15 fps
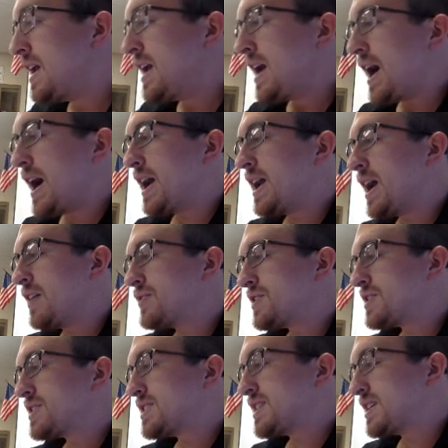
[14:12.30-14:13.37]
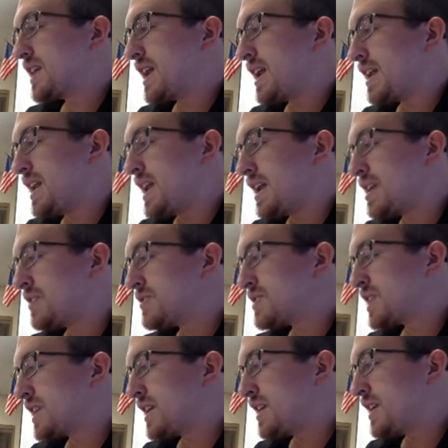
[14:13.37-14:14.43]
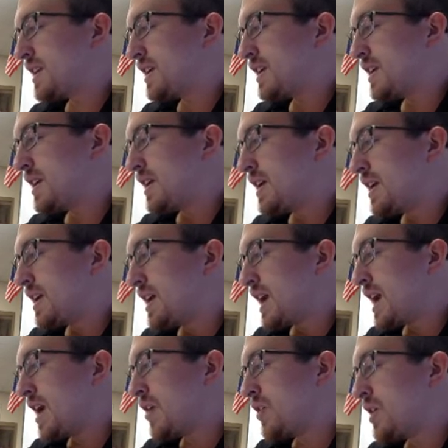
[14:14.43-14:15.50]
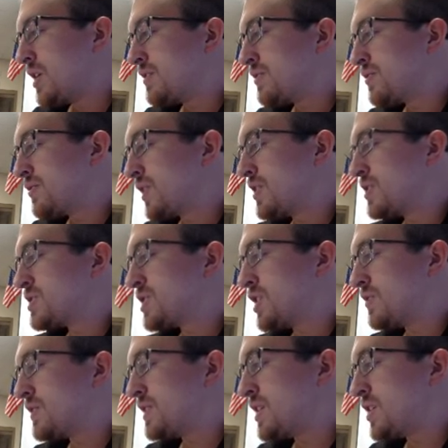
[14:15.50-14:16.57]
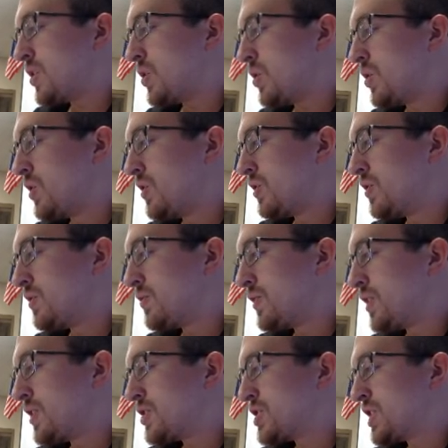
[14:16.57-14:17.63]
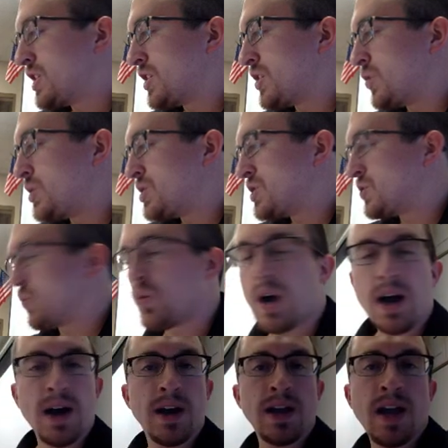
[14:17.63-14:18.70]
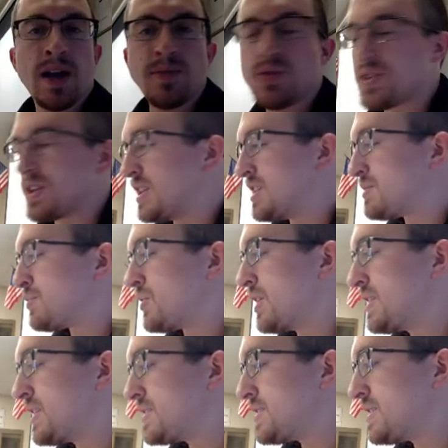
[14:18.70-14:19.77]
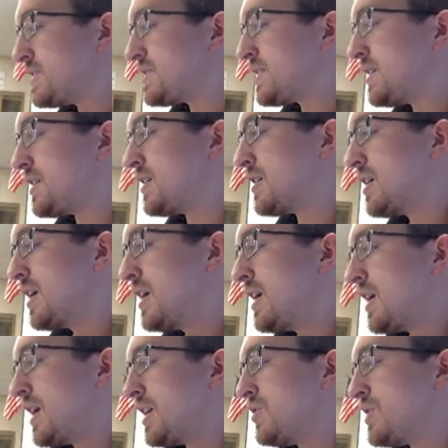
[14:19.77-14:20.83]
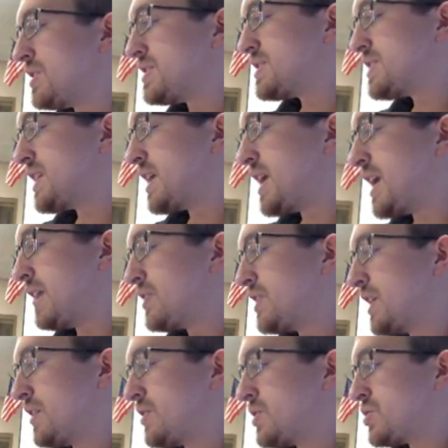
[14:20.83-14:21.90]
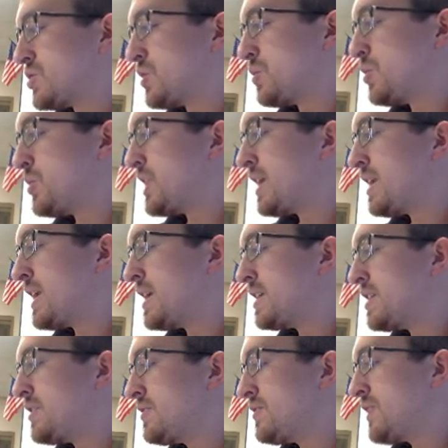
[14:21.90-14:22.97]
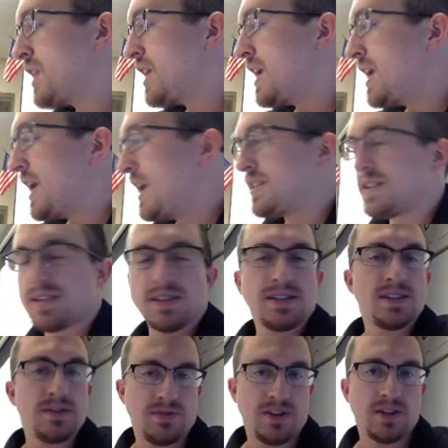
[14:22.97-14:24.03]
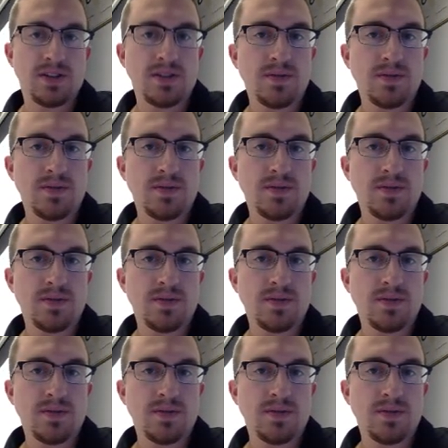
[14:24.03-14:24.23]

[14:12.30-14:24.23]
I have to stick a negative sign out in front of the whole function, which is why I'm using these parentheses here, and you can see I have to now distribute that negative, and this is different.